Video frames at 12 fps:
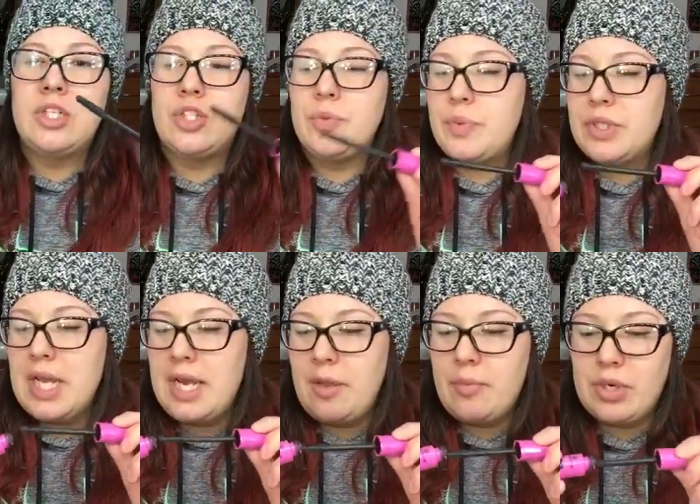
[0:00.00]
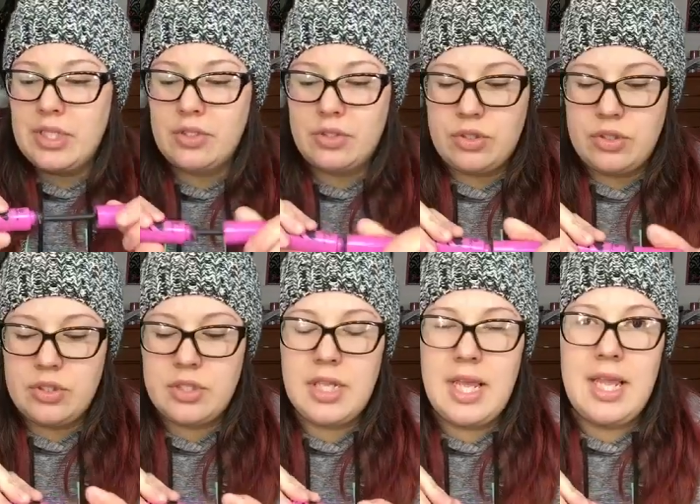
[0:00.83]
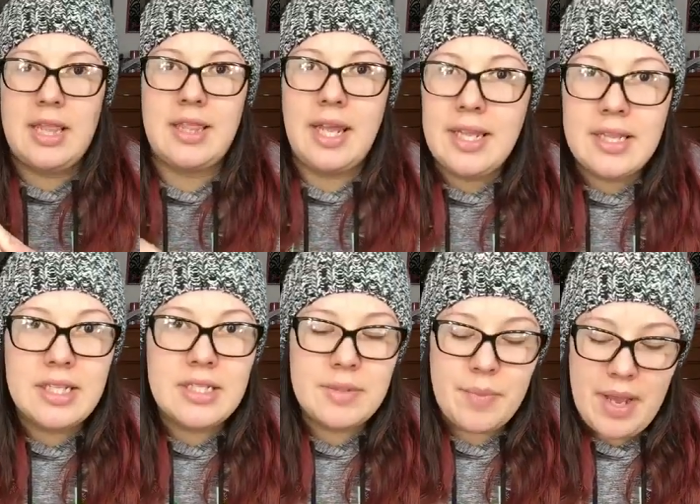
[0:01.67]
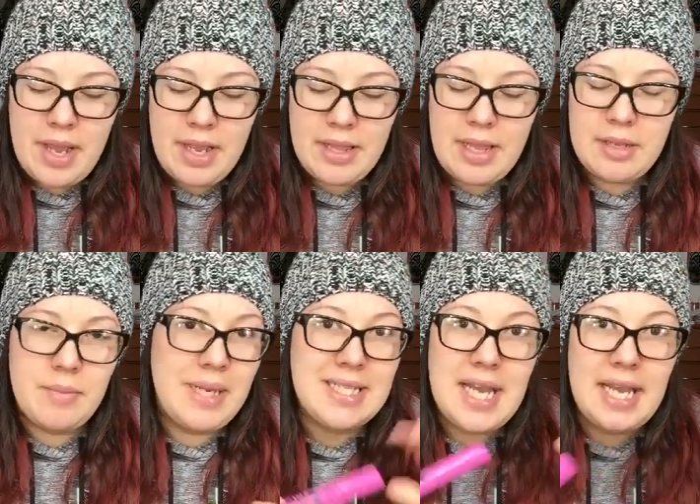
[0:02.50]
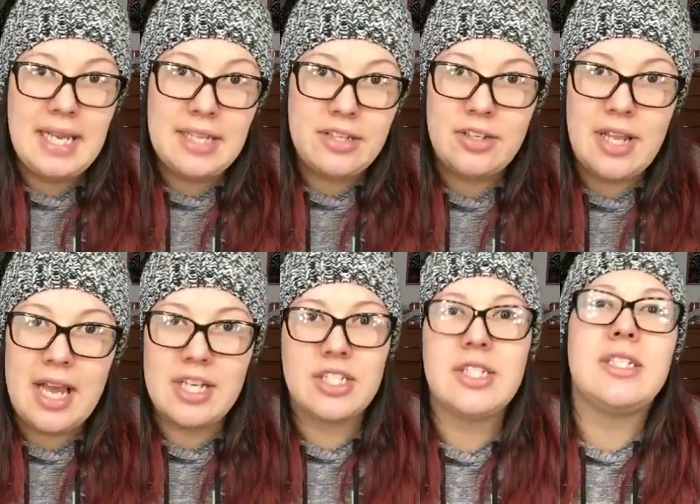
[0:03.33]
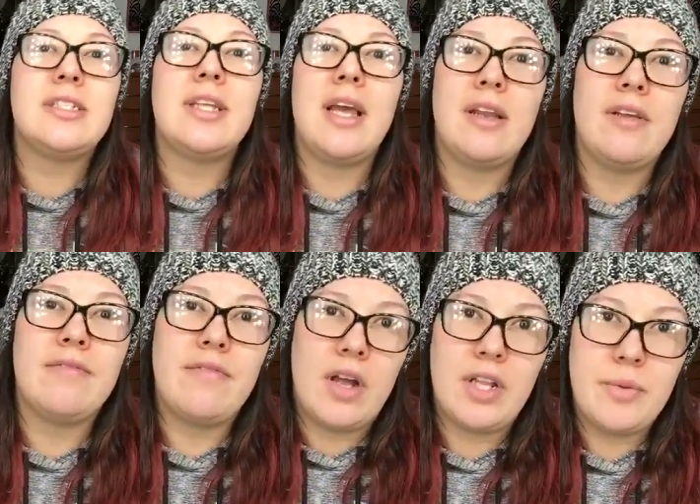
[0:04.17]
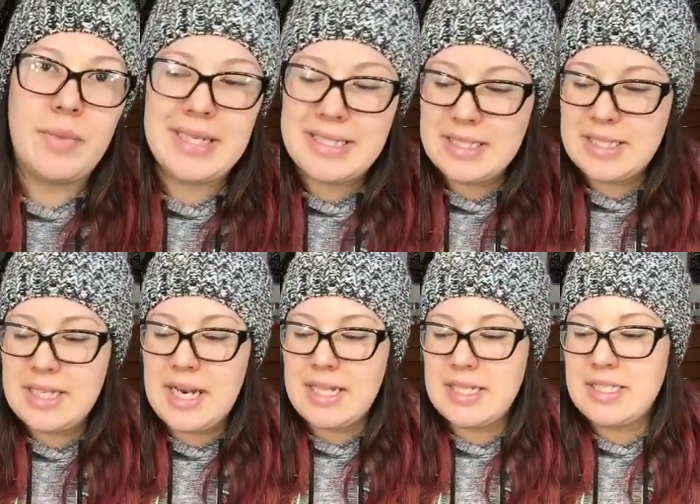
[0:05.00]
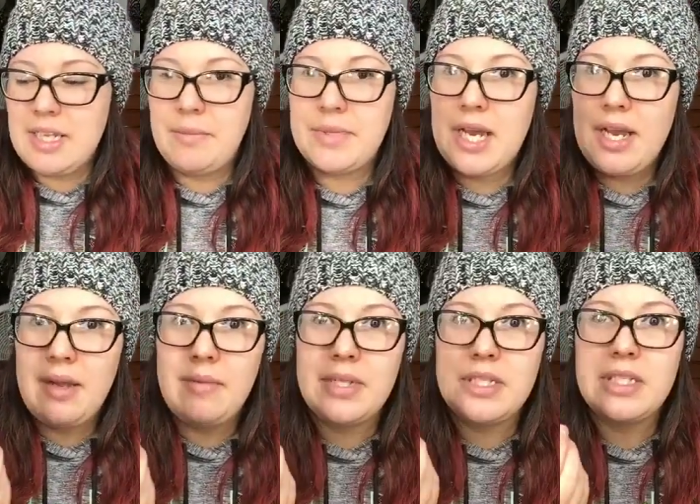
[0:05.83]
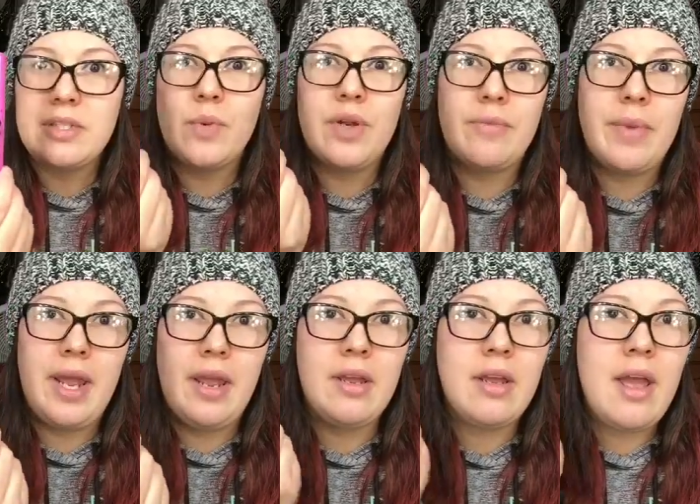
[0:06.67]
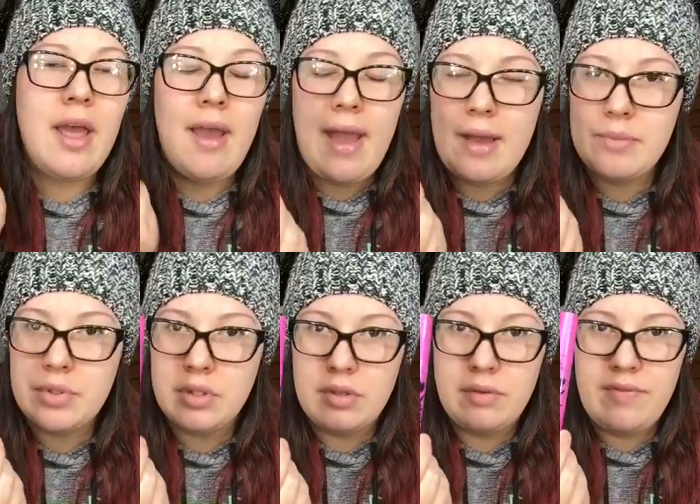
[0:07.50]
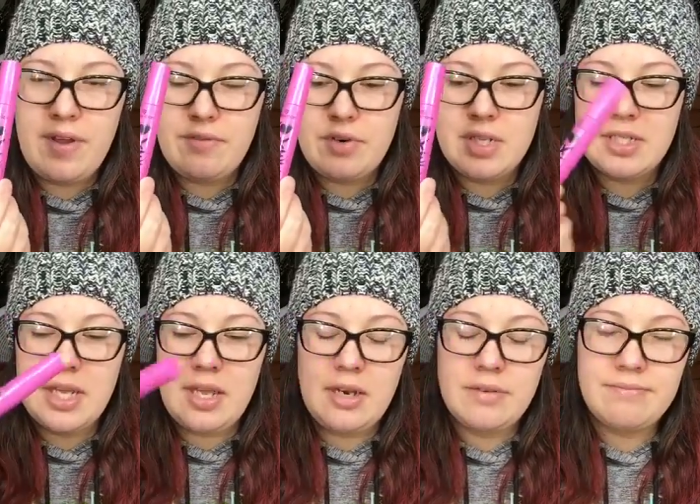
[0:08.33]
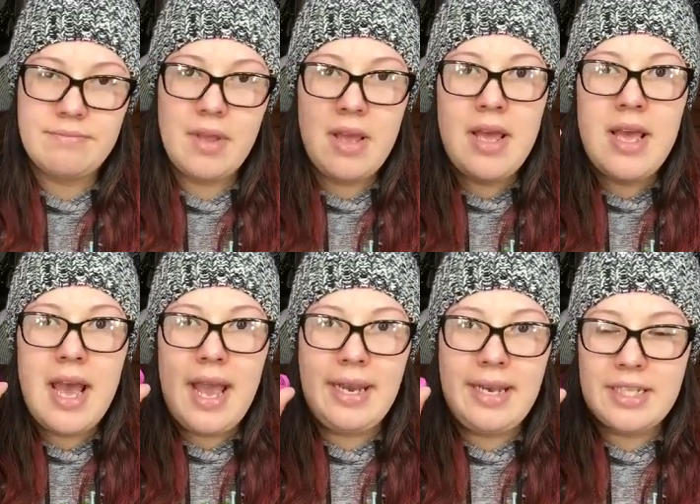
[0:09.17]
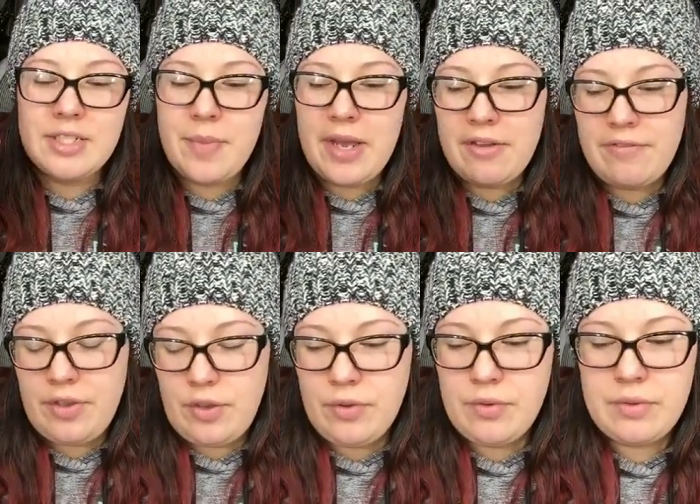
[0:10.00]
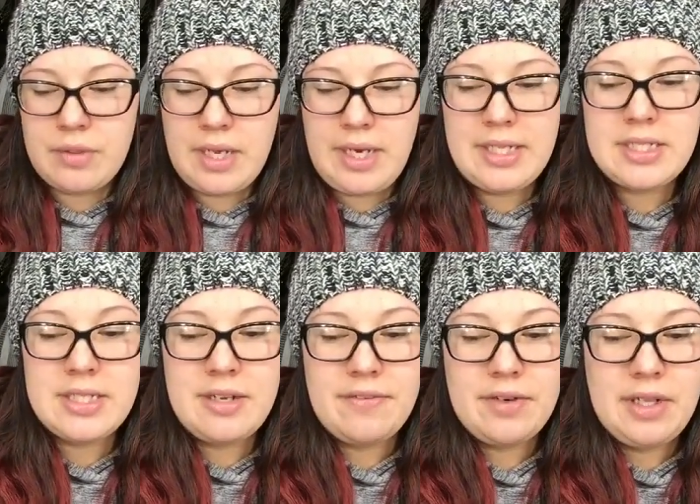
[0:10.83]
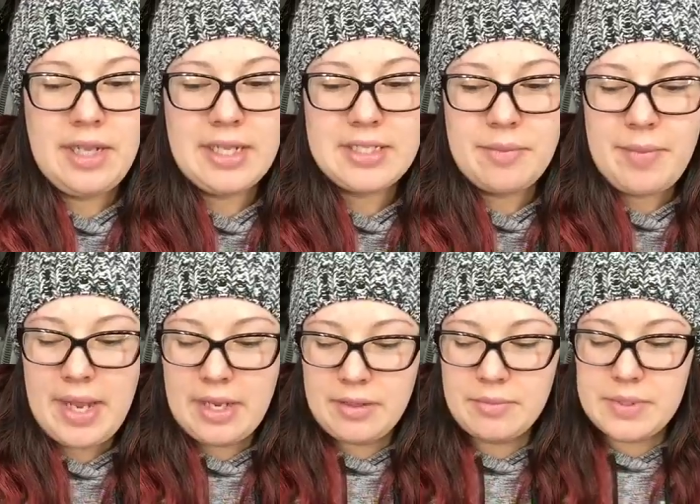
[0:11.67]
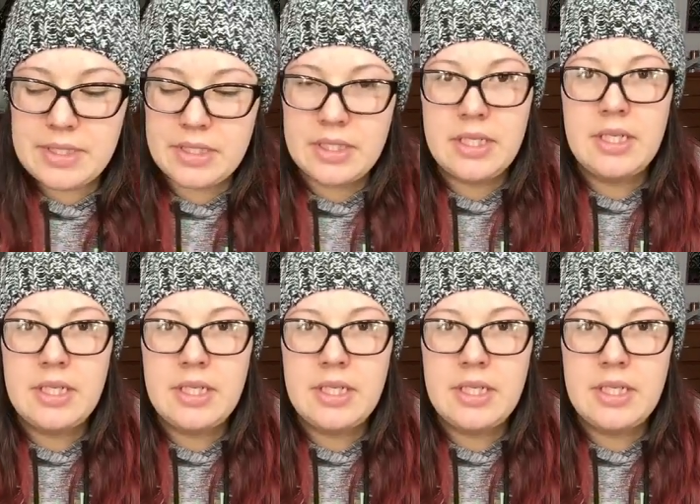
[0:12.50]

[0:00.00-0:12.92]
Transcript: Super tiny bristles. It lengthens my tiny little lashes, and it volumizes it at the same time. This is one of my absolute favorites, and I need to buy a few. I need to definitely get some backups.